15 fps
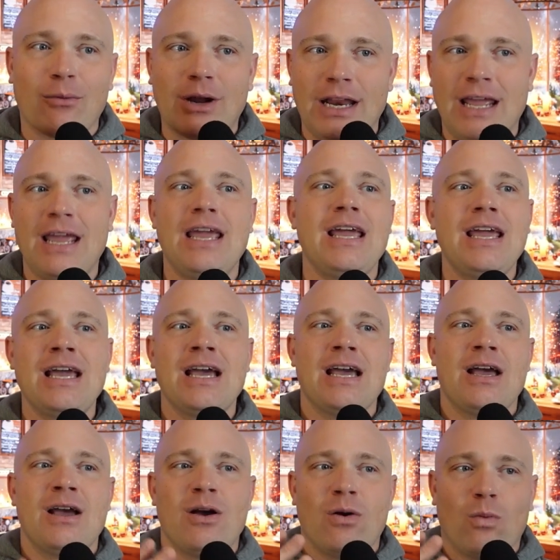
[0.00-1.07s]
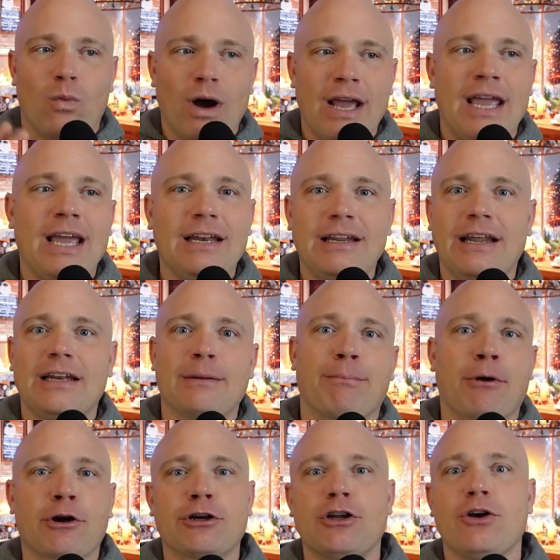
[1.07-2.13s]
When he, what he did to
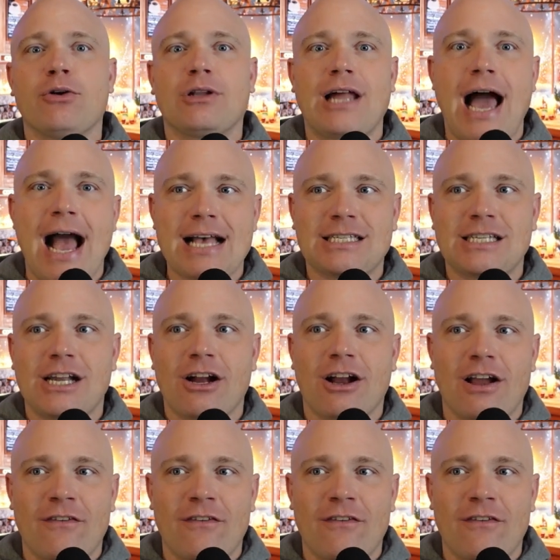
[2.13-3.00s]
Purdue last year,